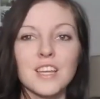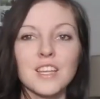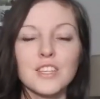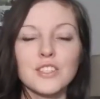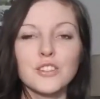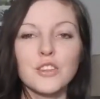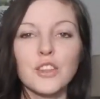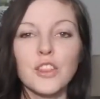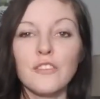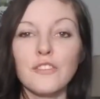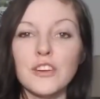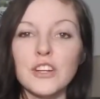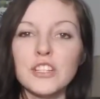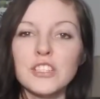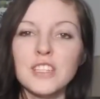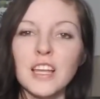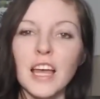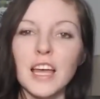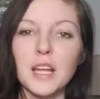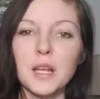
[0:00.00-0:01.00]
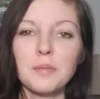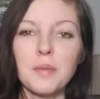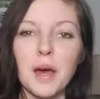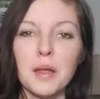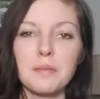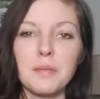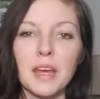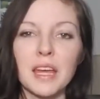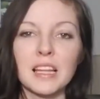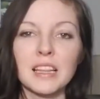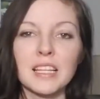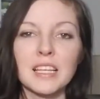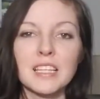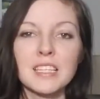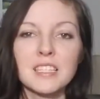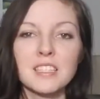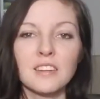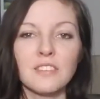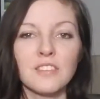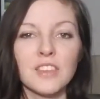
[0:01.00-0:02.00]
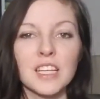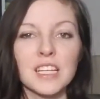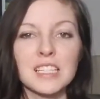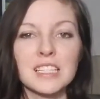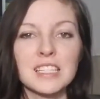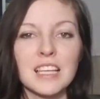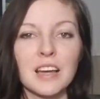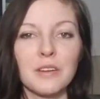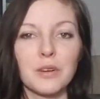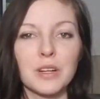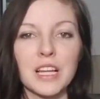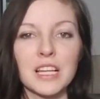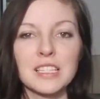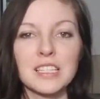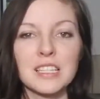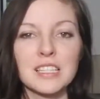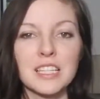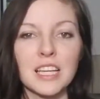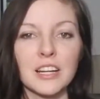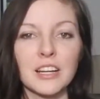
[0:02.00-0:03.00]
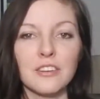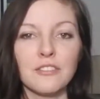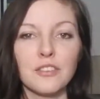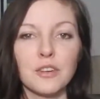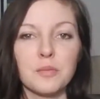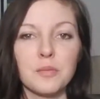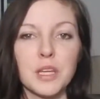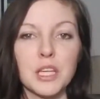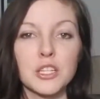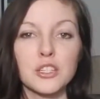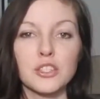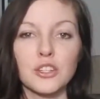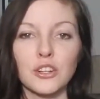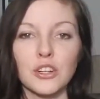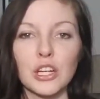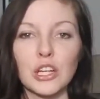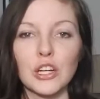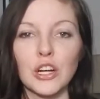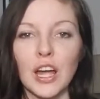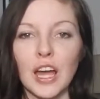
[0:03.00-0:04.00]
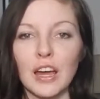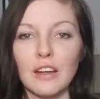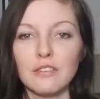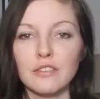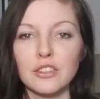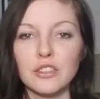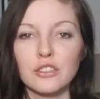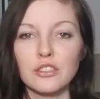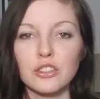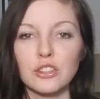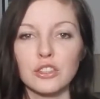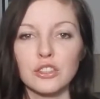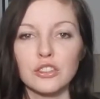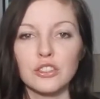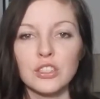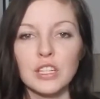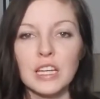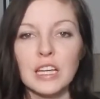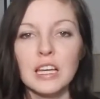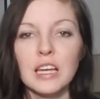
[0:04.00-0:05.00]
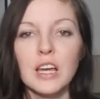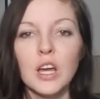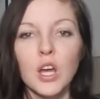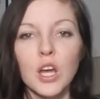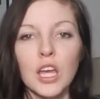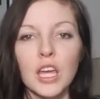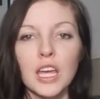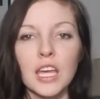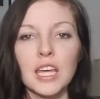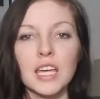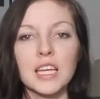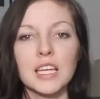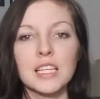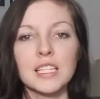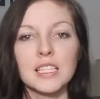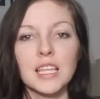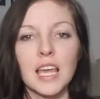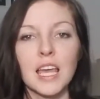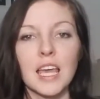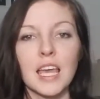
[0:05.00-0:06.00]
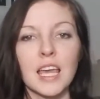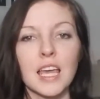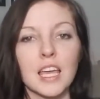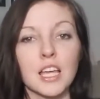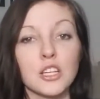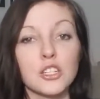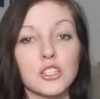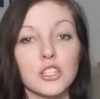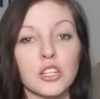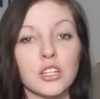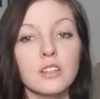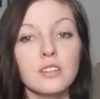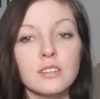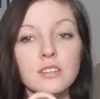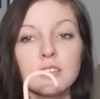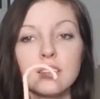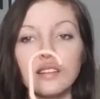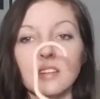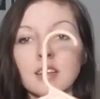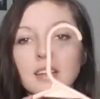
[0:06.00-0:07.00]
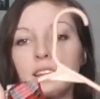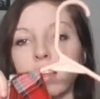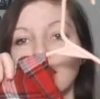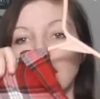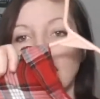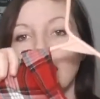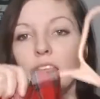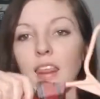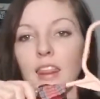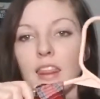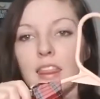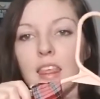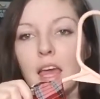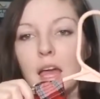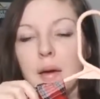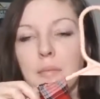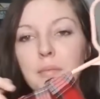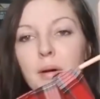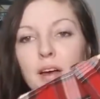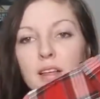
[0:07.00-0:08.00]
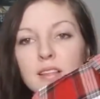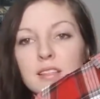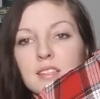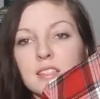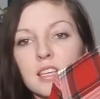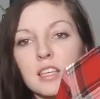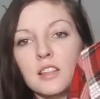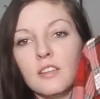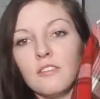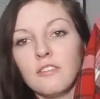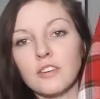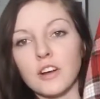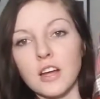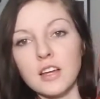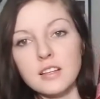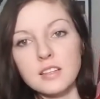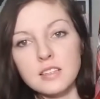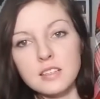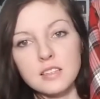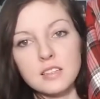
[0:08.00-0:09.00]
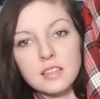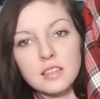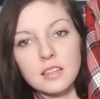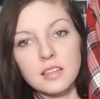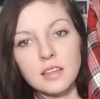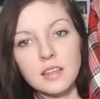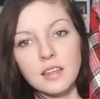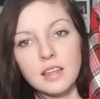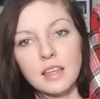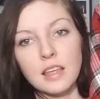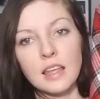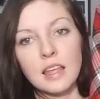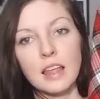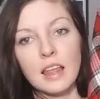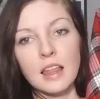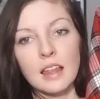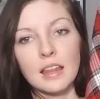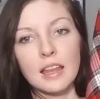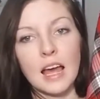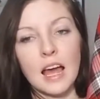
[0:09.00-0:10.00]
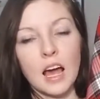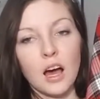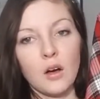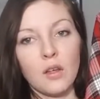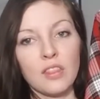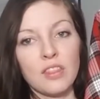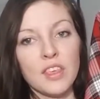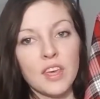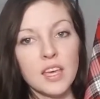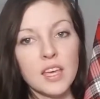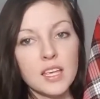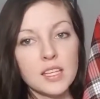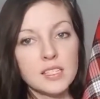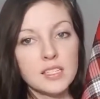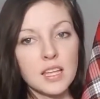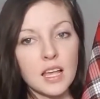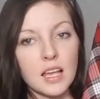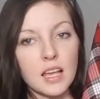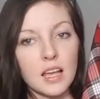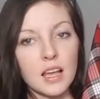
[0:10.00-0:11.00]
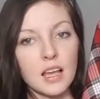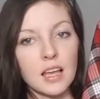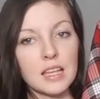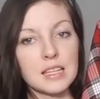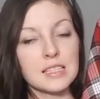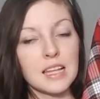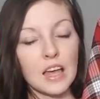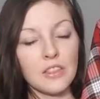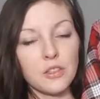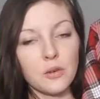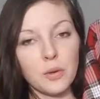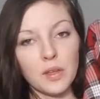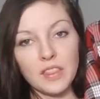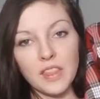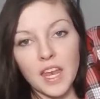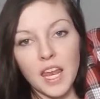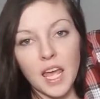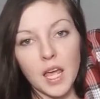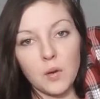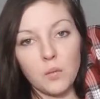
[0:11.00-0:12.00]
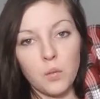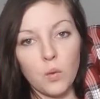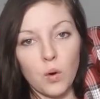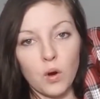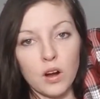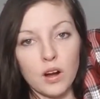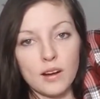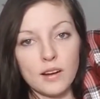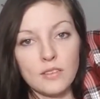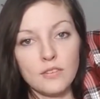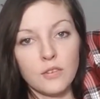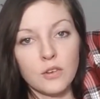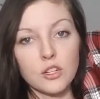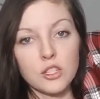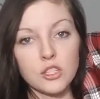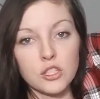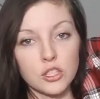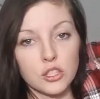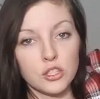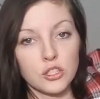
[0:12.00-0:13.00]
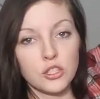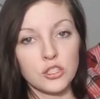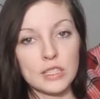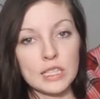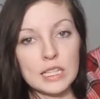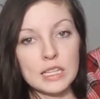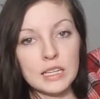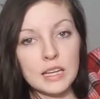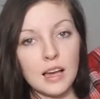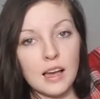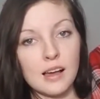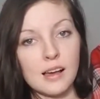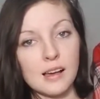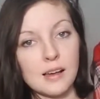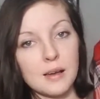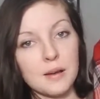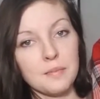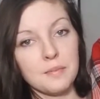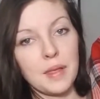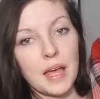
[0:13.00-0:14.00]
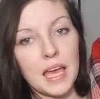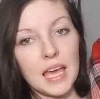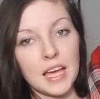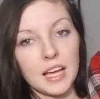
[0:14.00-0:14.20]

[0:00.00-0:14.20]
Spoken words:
So the first item on my list of things that were necessary for me during or after surgery is a shirt that buttons in the front. Now this is not the one that I wore for surgery. I